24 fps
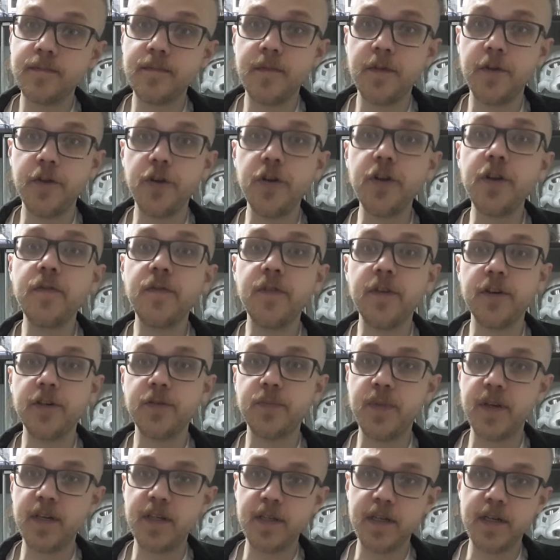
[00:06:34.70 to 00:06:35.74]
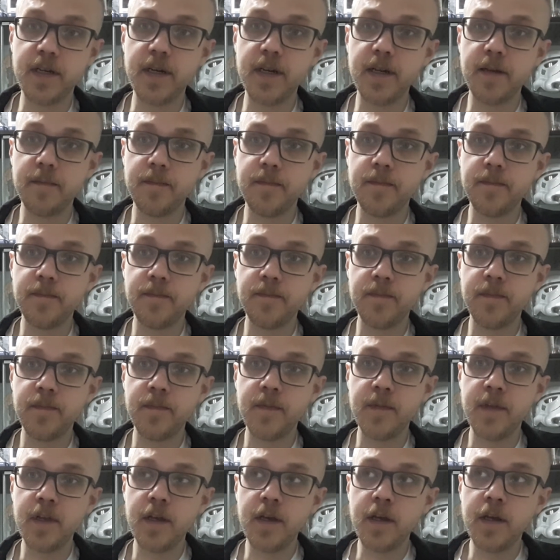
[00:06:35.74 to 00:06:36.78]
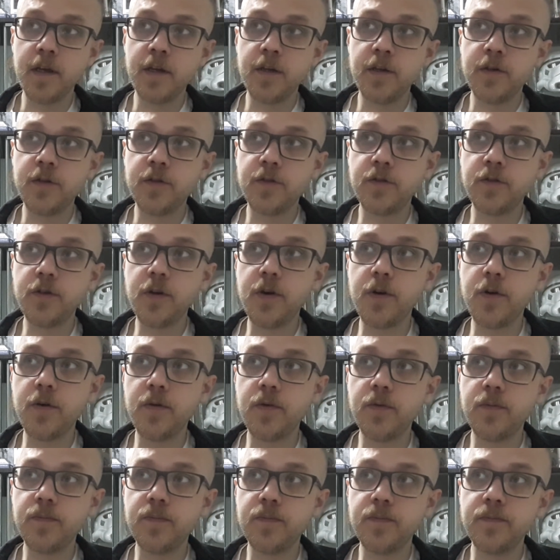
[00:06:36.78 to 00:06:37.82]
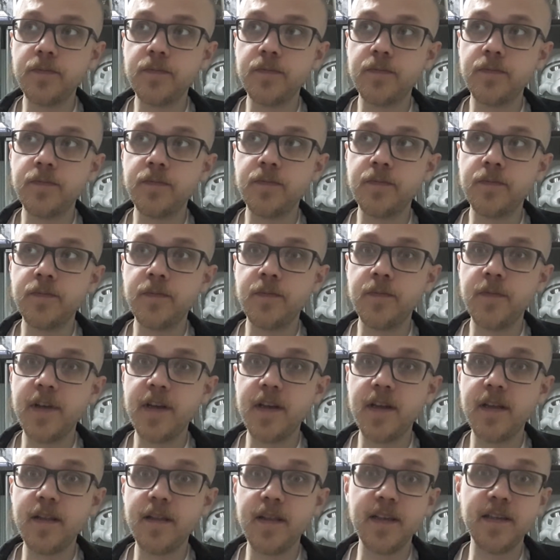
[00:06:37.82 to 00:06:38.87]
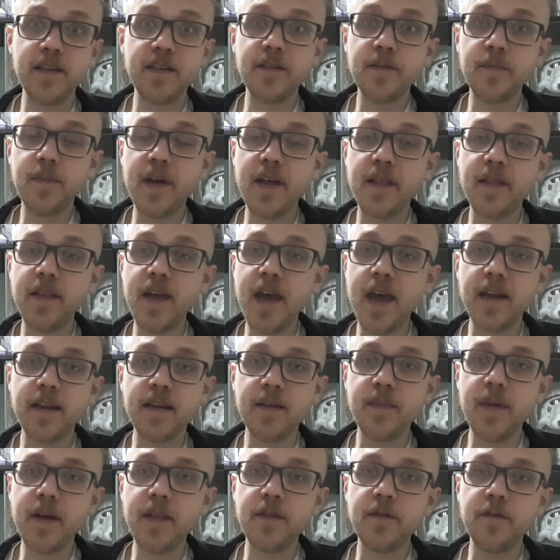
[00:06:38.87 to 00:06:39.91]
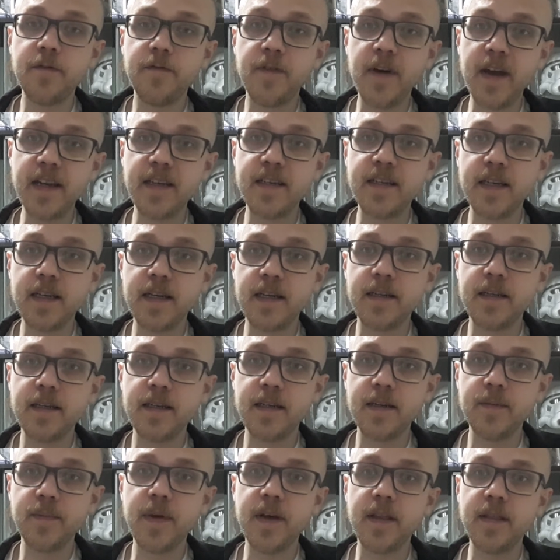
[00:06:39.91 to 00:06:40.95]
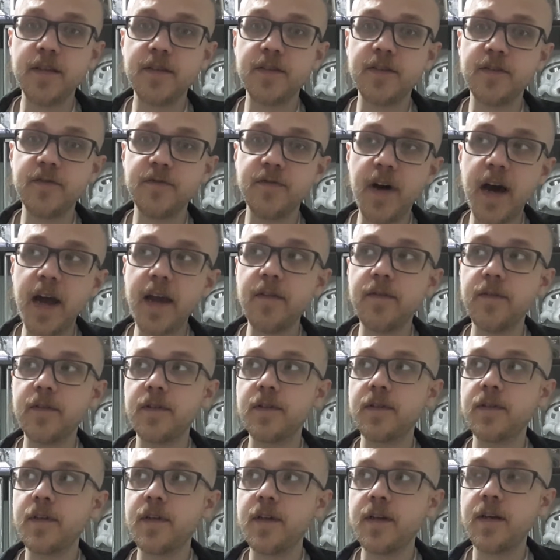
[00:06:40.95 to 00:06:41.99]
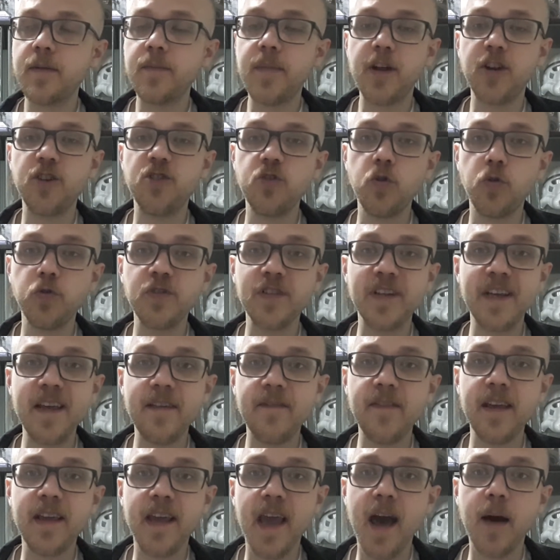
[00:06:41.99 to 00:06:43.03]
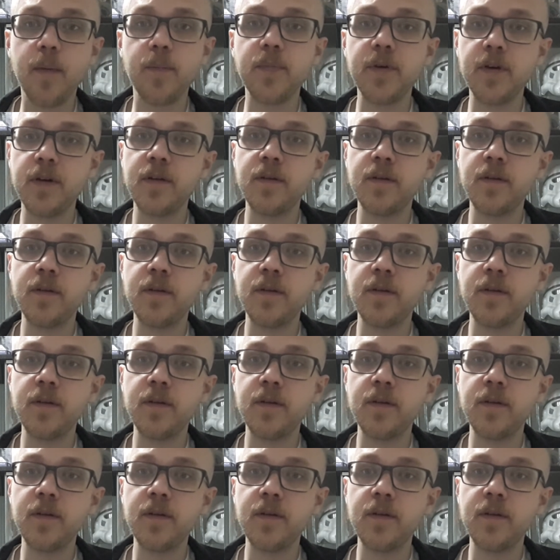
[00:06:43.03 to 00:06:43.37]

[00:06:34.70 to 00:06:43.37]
the universe, basically. So this is about that, about the fighting, about the survival, about not giving up.